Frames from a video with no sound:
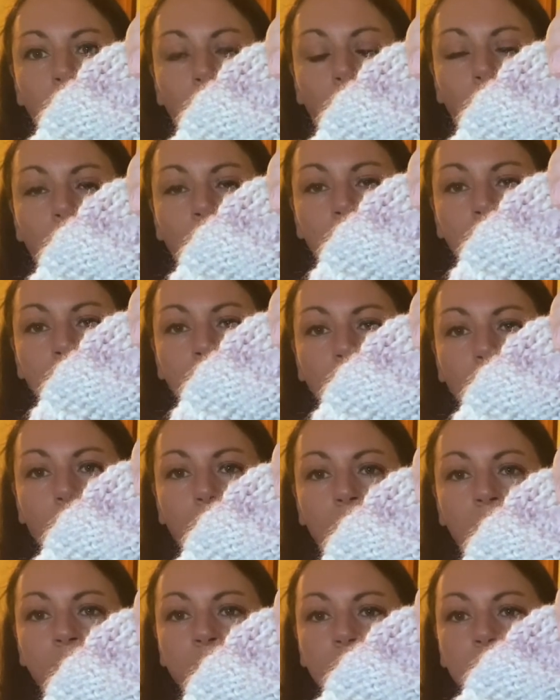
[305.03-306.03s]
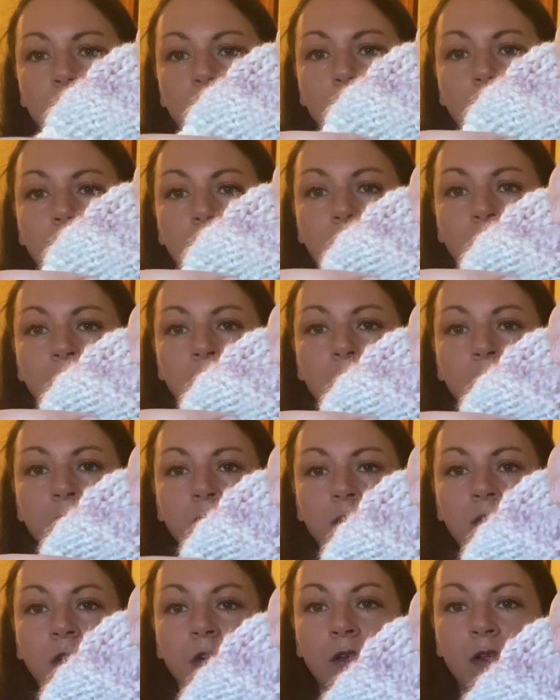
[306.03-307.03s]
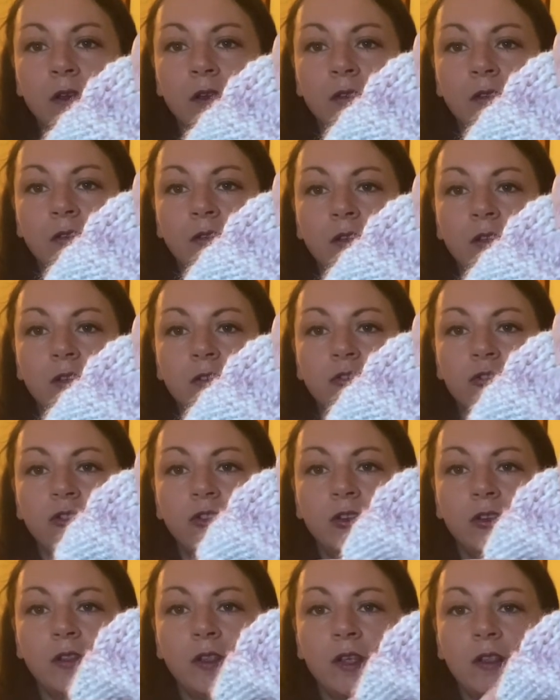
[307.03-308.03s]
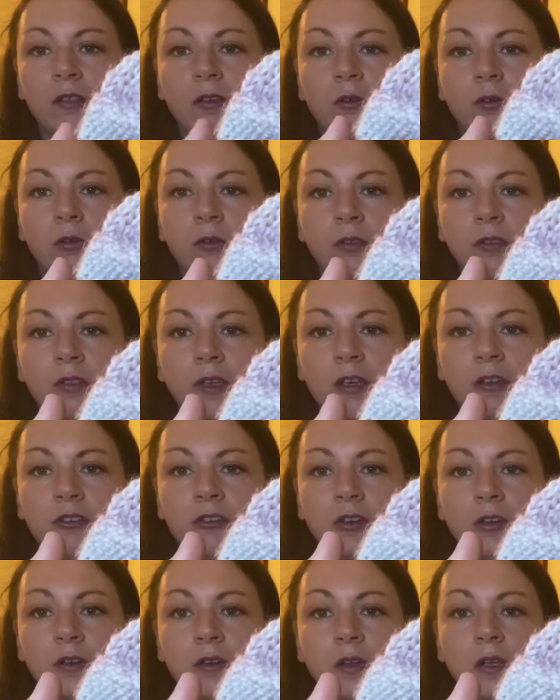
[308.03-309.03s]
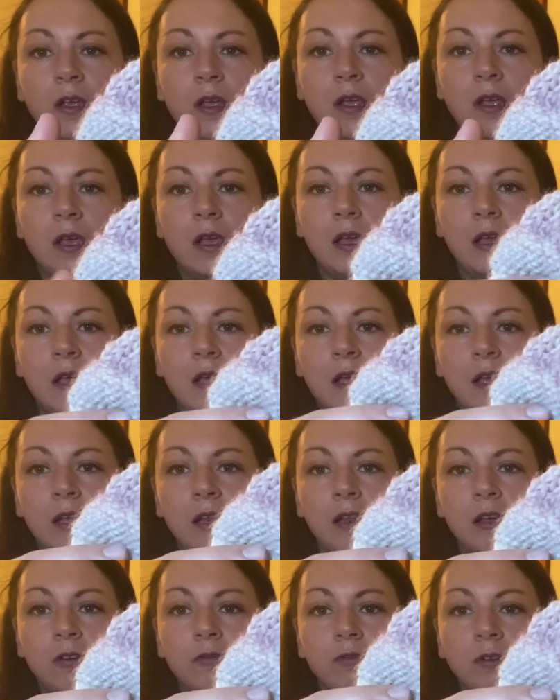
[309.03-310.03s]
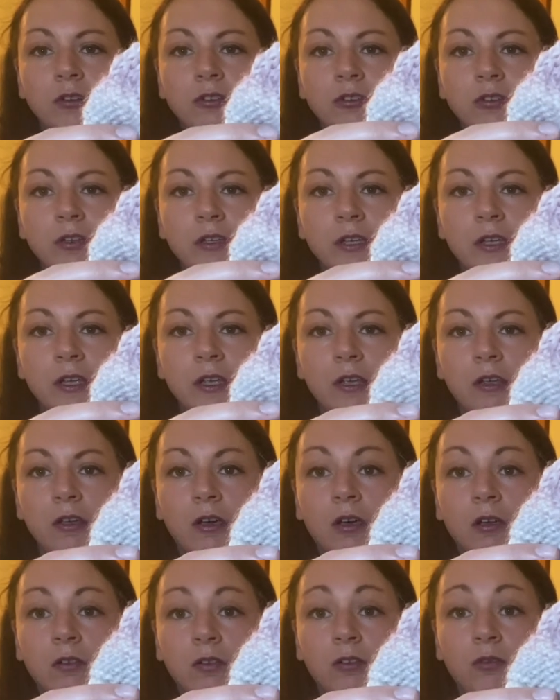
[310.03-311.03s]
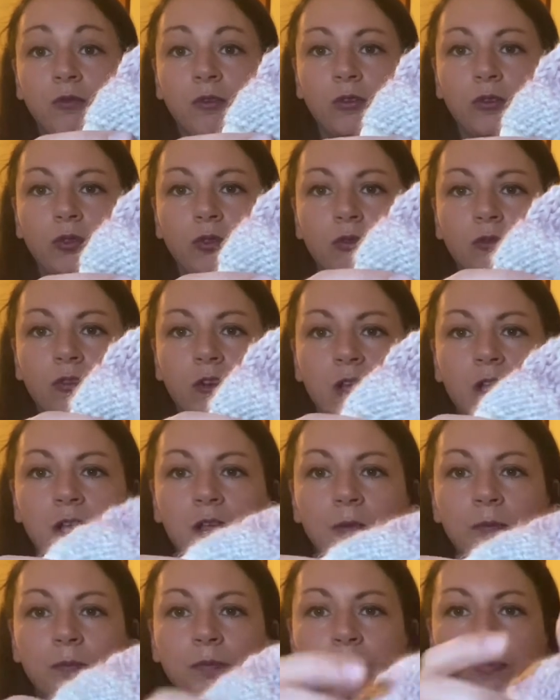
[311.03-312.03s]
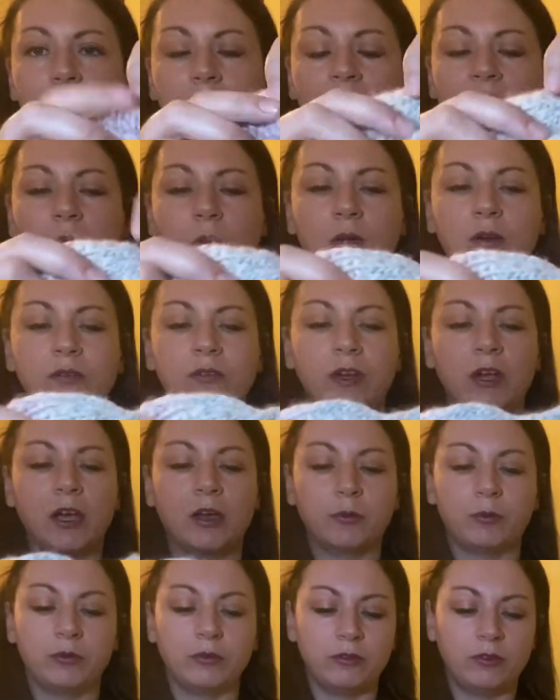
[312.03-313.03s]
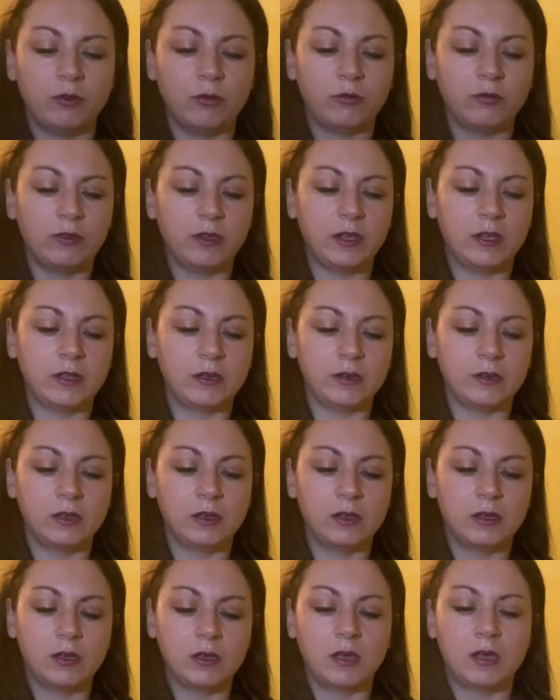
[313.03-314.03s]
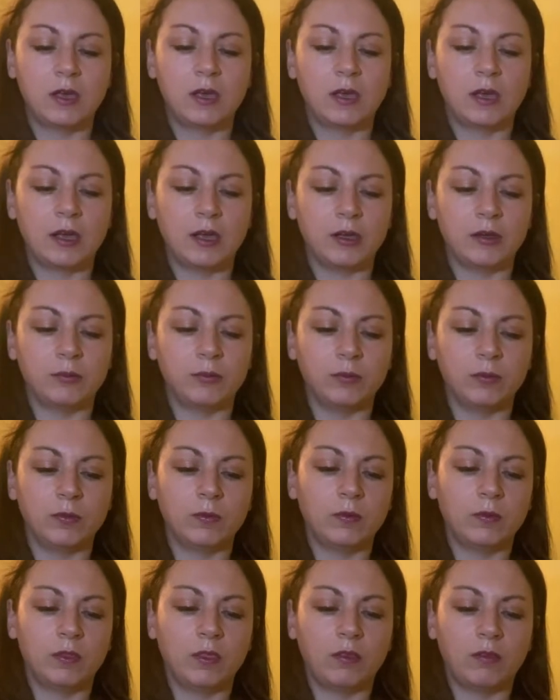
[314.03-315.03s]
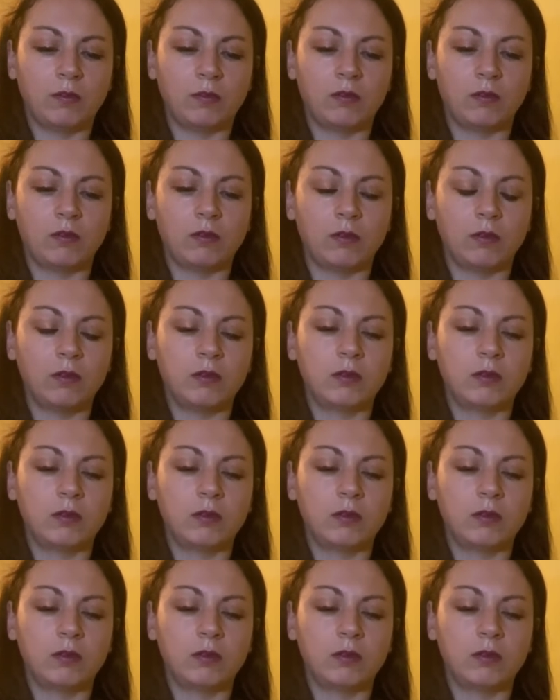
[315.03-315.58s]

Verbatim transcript: one by one rib, stockinette stitch. That's a whole section. And originally it calls for three. However, I was using um, this